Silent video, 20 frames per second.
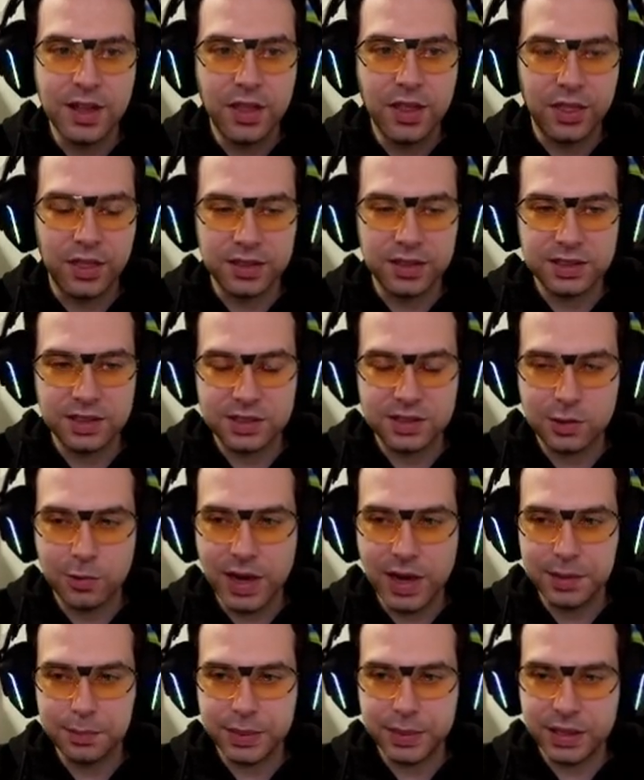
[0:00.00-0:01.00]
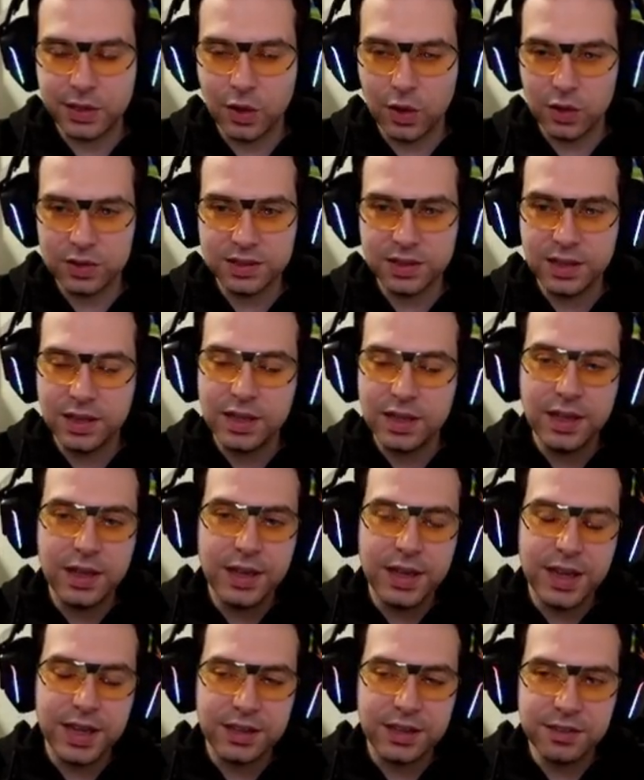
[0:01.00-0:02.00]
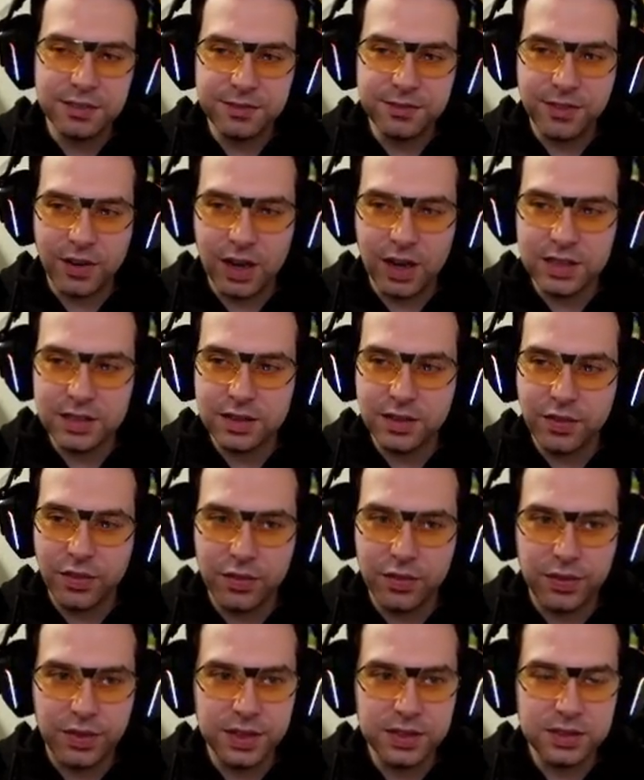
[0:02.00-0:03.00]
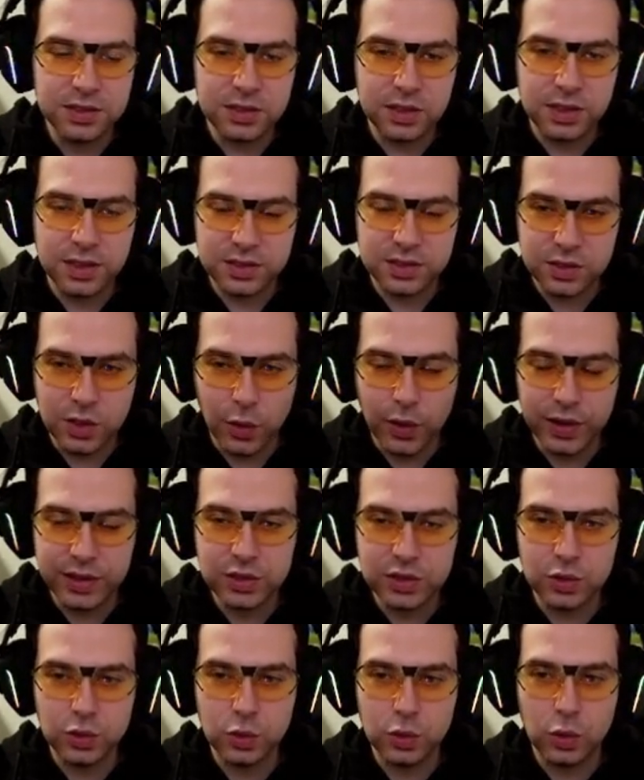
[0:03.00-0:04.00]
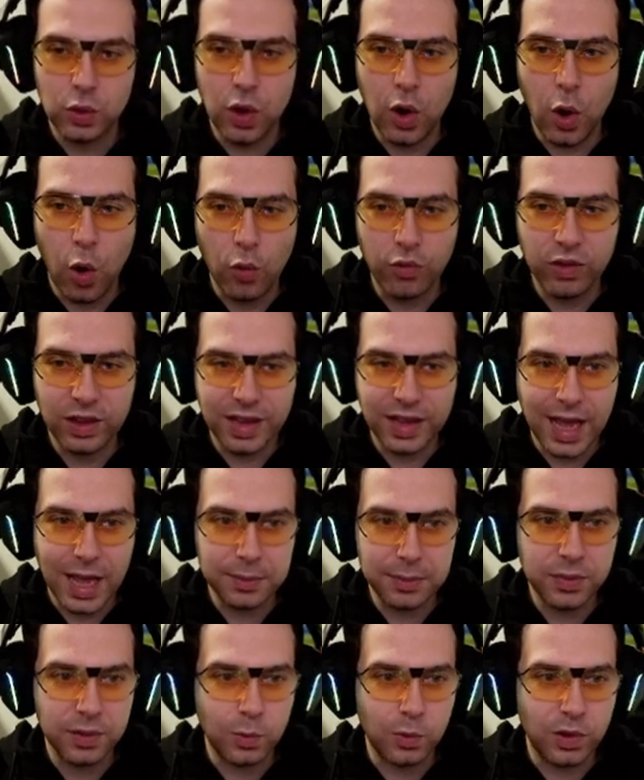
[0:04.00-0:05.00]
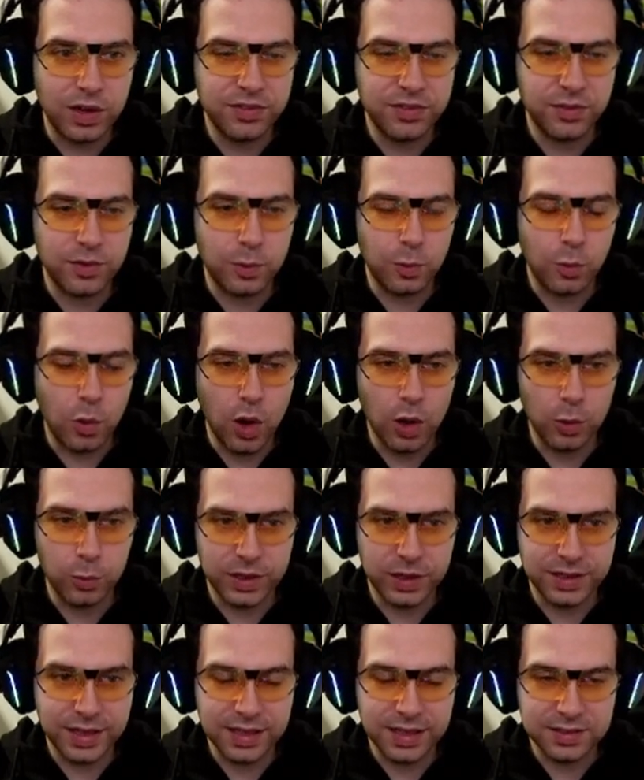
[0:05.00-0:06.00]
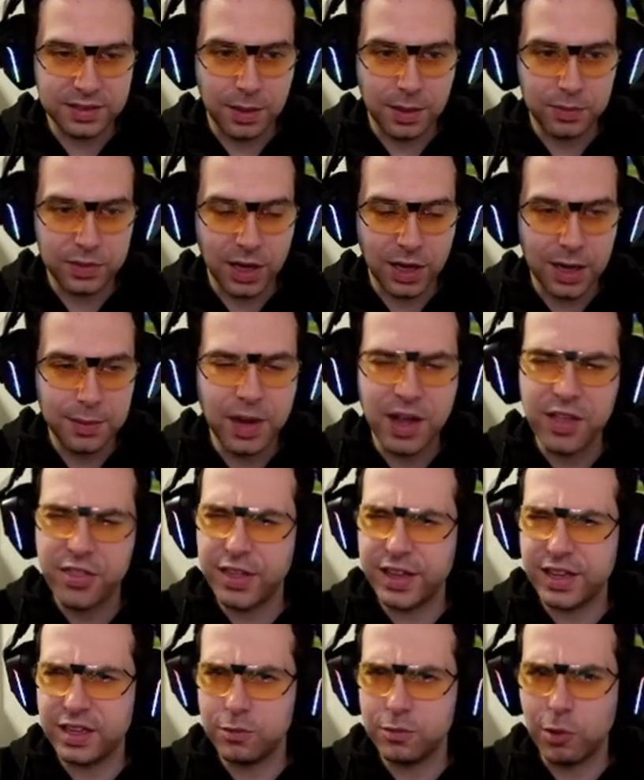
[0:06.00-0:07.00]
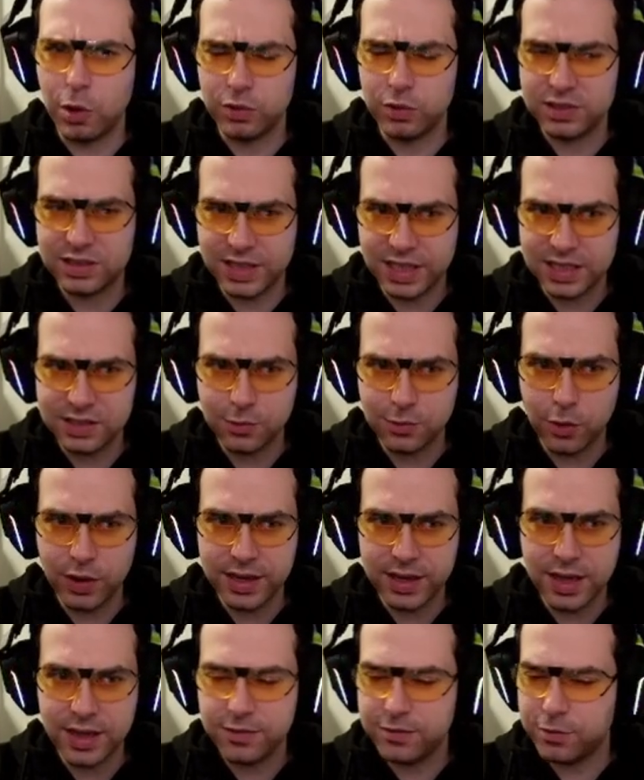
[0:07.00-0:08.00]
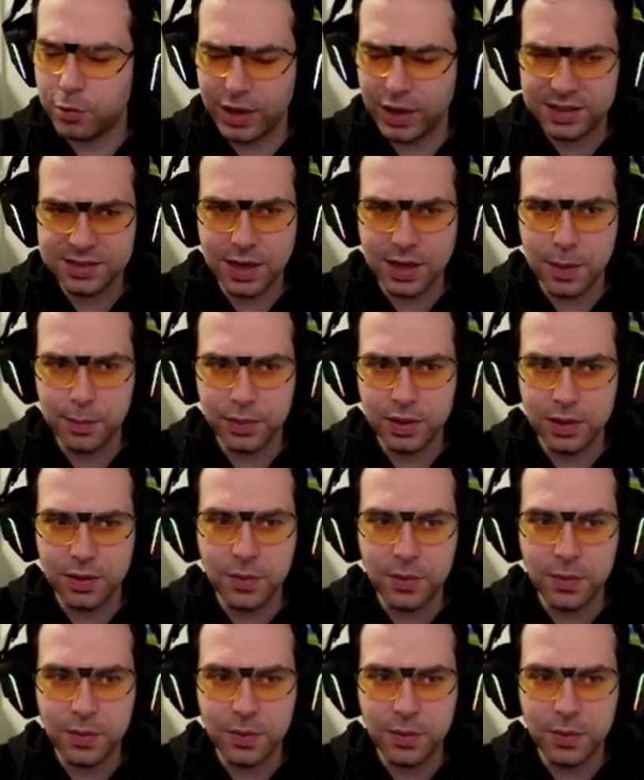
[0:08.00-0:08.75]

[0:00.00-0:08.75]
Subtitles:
This is great, because in the fight this is going to overlap with Whirlwind at some time, I think in round 6 for example,